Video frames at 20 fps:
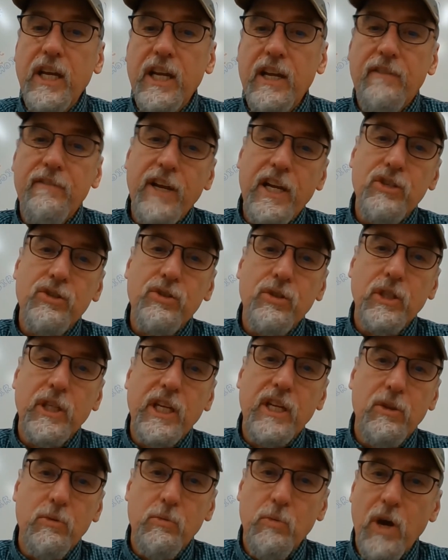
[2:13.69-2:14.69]
and
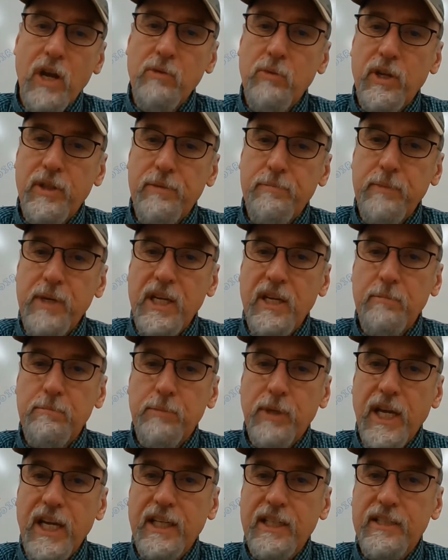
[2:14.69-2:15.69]
eventually the one with me
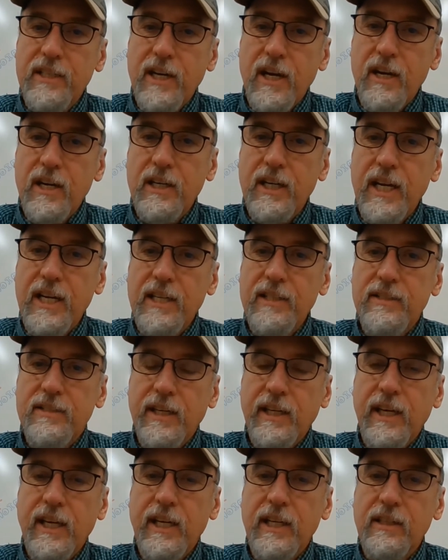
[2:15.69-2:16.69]
playing guitar and
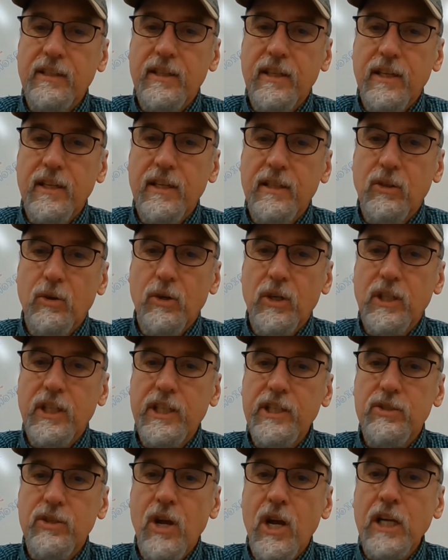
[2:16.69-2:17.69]
singing the Laura
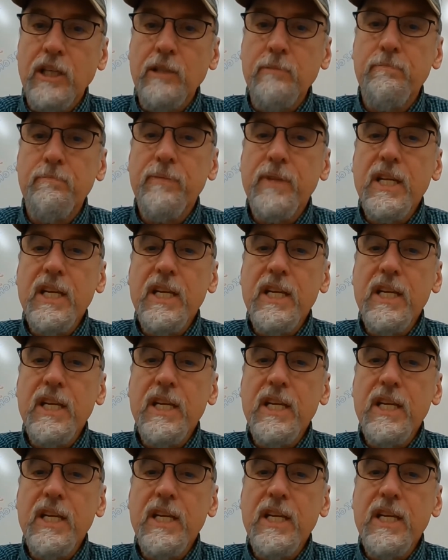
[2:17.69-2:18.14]
Lee song.